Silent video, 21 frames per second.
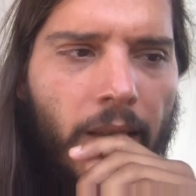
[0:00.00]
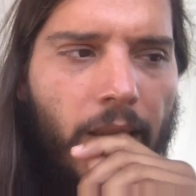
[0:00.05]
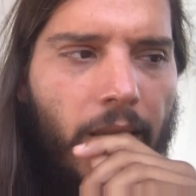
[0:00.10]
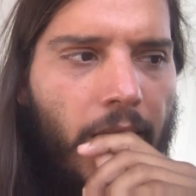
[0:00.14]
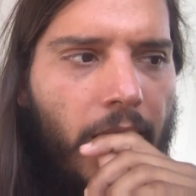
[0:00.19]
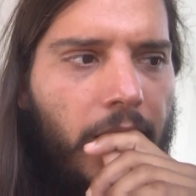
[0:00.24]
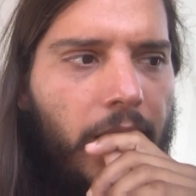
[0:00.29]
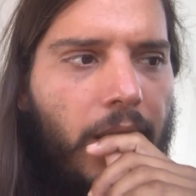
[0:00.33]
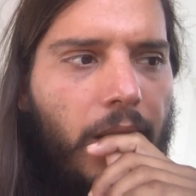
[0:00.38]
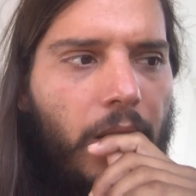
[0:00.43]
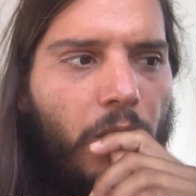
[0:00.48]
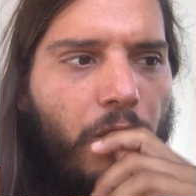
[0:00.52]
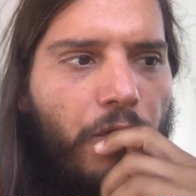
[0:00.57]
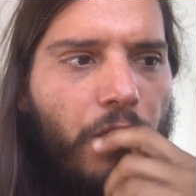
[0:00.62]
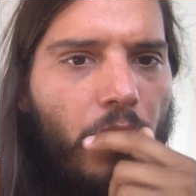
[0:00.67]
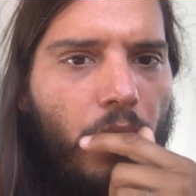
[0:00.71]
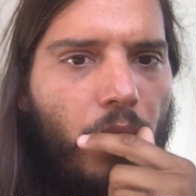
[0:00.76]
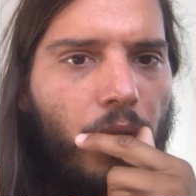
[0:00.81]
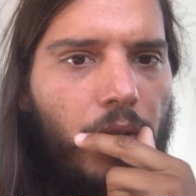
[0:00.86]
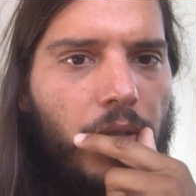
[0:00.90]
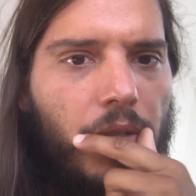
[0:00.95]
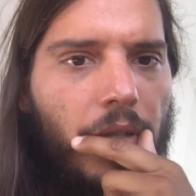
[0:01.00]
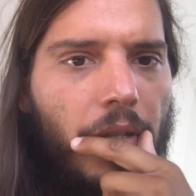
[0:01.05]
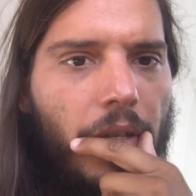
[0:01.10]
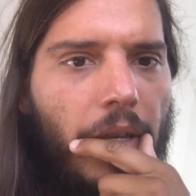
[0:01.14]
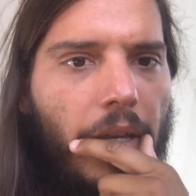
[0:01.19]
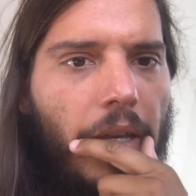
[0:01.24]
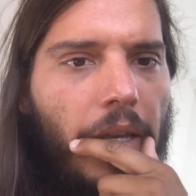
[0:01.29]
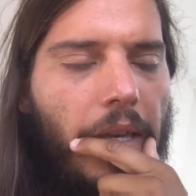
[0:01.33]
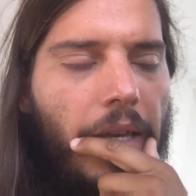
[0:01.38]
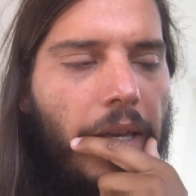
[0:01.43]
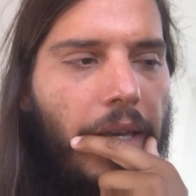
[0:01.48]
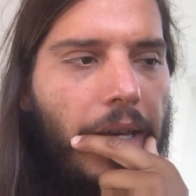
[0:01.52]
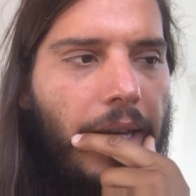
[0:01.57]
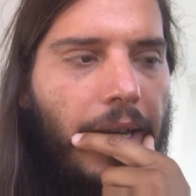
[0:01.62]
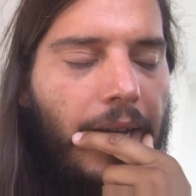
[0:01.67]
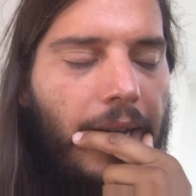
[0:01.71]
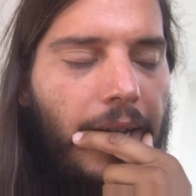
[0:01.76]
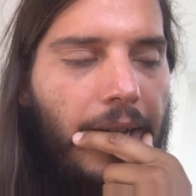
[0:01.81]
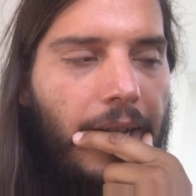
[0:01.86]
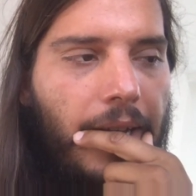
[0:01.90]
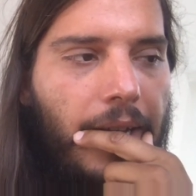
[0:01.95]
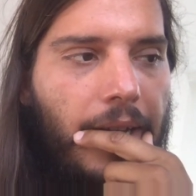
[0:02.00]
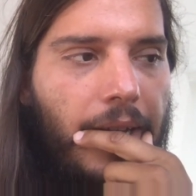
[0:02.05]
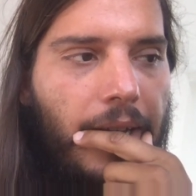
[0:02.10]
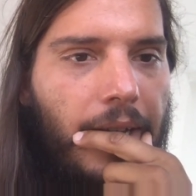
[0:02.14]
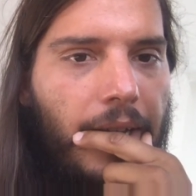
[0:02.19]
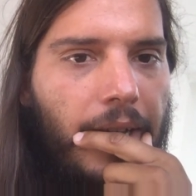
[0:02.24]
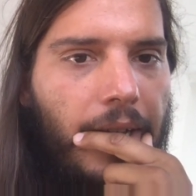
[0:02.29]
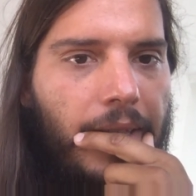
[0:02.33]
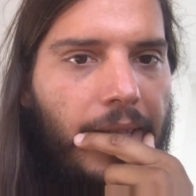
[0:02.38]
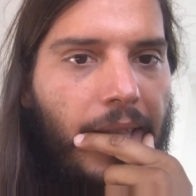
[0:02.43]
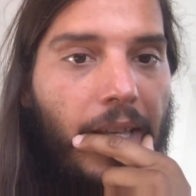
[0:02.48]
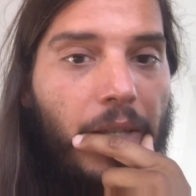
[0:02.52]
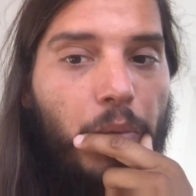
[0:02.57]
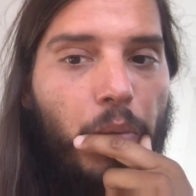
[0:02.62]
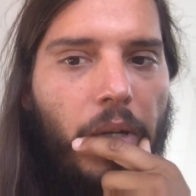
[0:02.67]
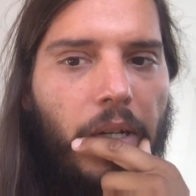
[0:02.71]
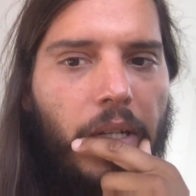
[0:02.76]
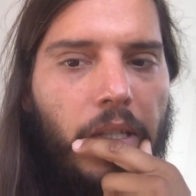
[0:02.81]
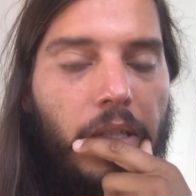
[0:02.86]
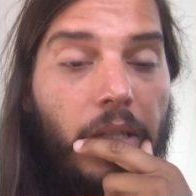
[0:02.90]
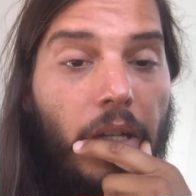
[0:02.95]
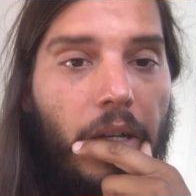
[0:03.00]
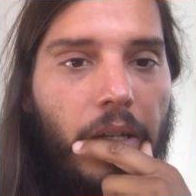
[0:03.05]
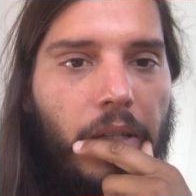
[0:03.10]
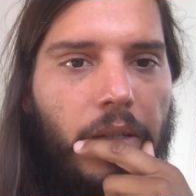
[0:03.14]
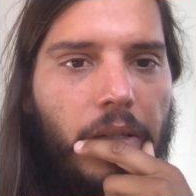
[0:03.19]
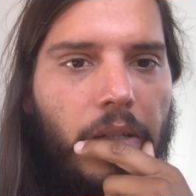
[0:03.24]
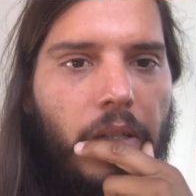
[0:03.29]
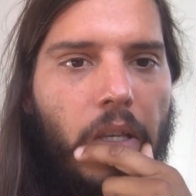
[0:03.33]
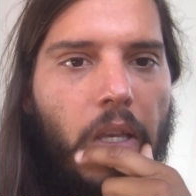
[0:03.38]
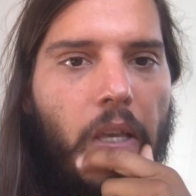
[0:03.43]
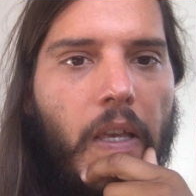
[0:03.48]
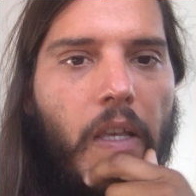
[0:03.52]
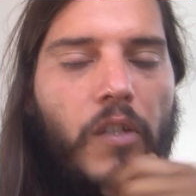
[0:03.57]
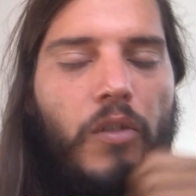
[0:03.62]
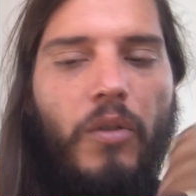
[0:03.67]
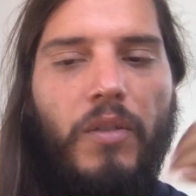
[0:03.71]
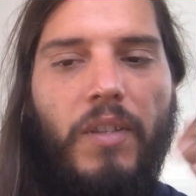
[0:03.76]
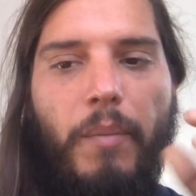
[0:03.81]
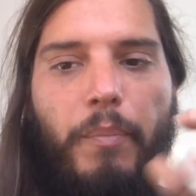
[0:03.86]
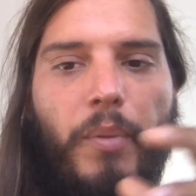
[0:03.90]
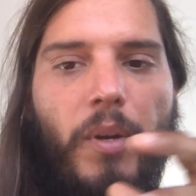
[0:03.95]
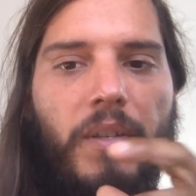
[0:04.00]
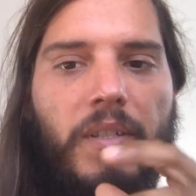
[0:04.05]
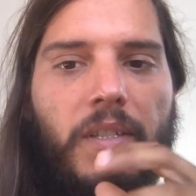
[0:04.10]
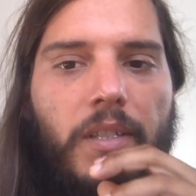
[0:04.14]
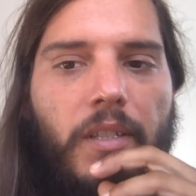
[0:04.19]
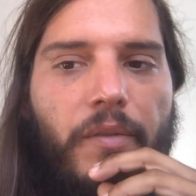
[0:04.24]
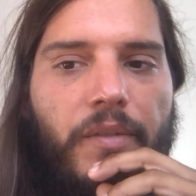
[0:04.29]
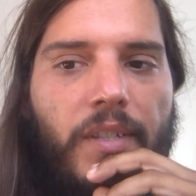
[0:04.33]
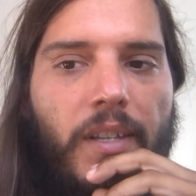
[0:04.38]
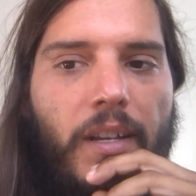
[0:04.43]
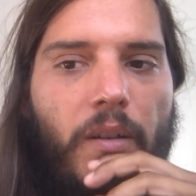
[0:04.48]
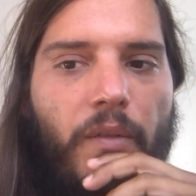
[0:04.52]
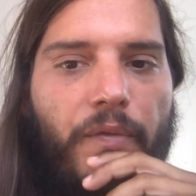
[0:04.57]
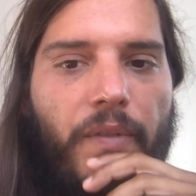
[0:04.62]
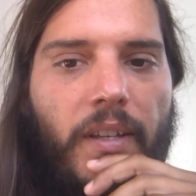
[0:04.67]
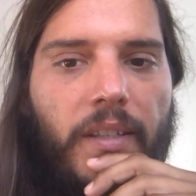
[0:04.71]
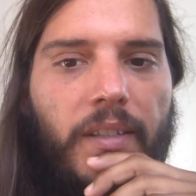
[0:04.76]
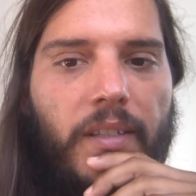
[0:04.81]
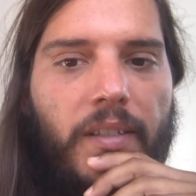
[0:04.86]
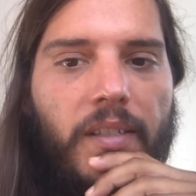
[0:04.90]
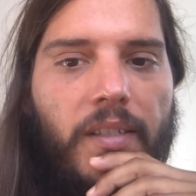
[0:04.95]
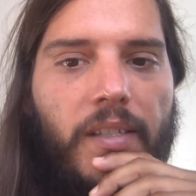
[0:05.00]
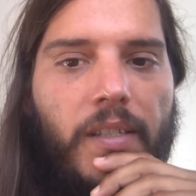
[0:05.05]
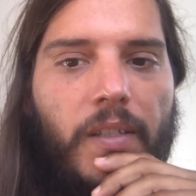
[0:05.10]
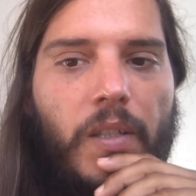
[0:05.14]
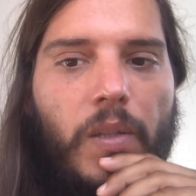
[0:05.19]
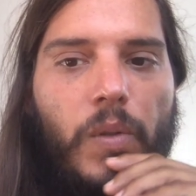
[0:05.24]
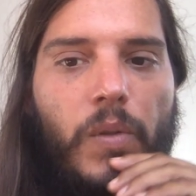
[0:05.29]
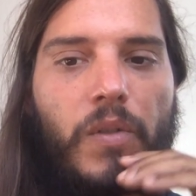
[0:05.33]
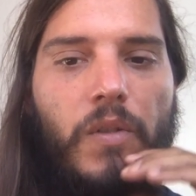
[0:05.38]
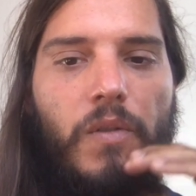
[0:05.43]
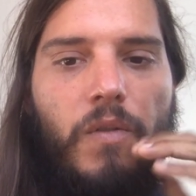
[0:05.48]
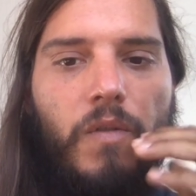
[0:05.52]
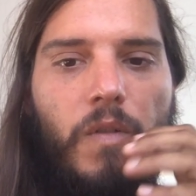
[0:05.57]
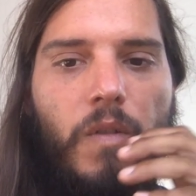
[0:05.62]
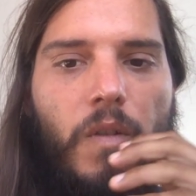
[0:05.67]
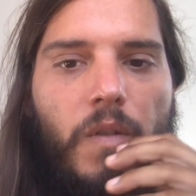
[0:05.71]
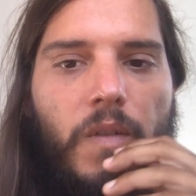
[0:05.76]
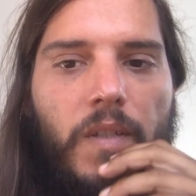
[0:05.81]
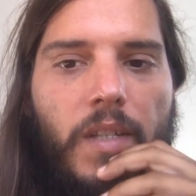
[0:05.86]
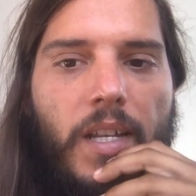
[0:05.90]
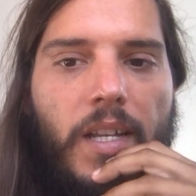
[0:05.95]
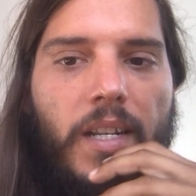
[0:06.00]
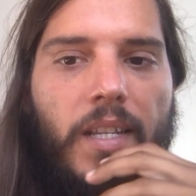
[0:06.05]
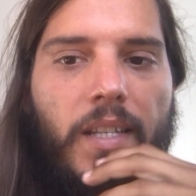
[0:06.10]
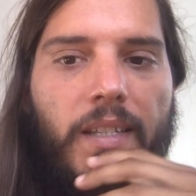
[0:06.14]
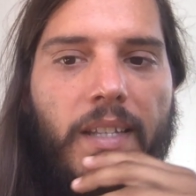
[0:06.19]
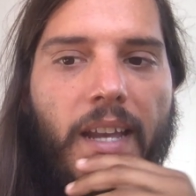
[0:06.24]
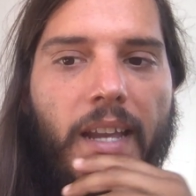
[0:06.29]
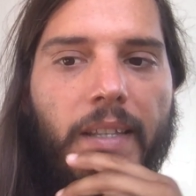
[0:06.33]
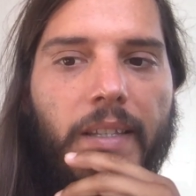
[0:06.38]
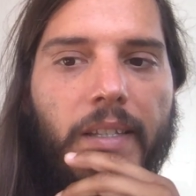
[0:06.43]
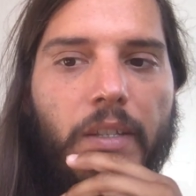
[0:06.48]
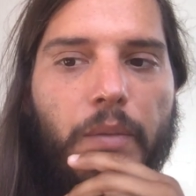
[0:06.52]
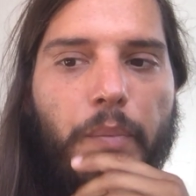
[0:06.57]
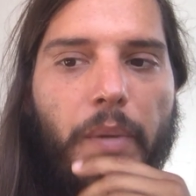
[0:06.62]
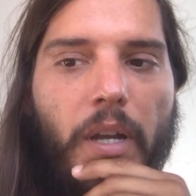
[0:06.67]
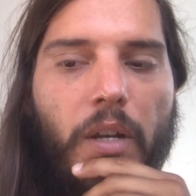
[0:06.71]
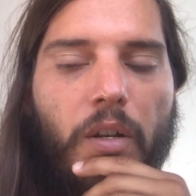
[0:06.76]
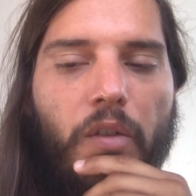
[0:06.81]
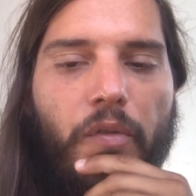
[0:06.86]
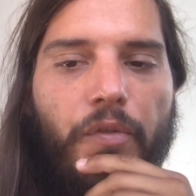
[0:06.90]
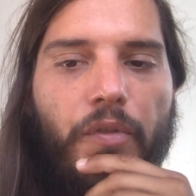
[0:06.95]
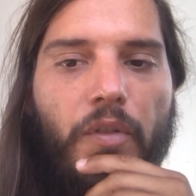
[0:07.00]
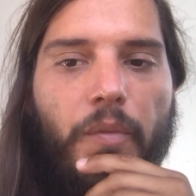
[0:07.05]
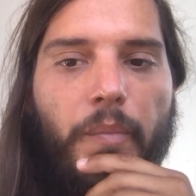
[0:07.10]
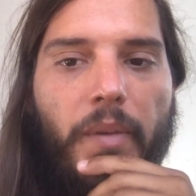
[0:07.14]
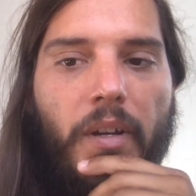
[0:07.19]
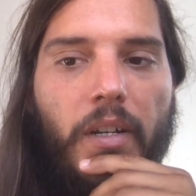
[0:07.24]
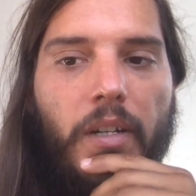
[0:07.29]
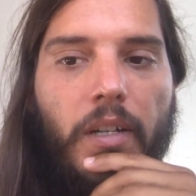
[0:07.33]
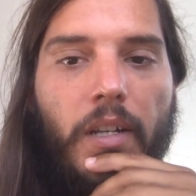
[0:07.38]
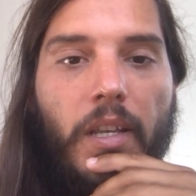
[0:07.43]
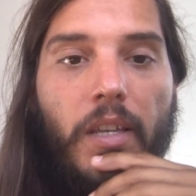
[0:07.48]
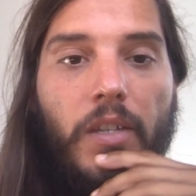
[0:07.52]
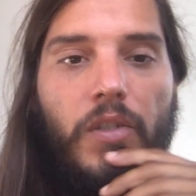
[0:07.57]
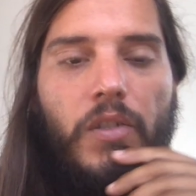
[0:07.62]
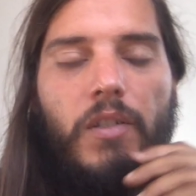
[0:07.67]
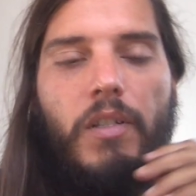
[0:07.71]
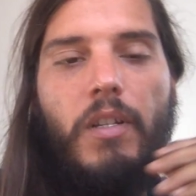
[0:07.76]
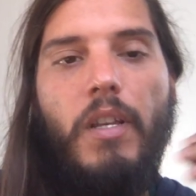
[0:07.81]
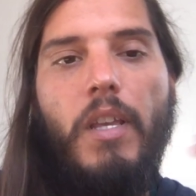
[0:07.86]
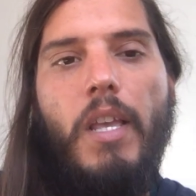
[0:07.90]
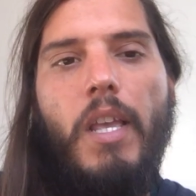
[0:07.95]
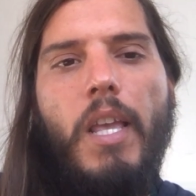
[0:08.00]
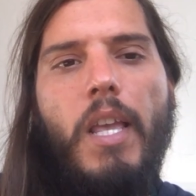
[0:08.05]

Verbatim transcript: And then, of course, uh, that's what it does. So the positive side of fantasies and illusions does that, ignite the spark of your imagination.